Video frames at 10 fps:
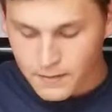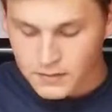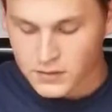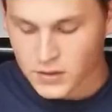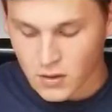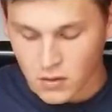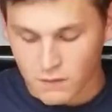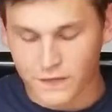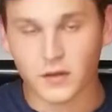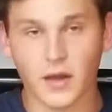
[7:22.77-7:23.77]
So
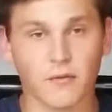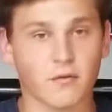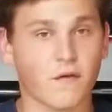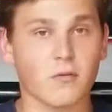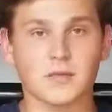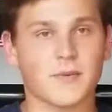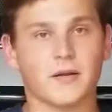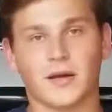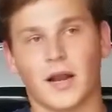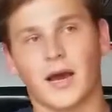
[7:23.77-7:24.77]
filling it with foam is
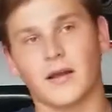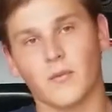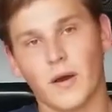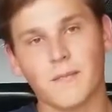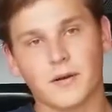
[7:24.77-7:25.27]
barely going to add any weight,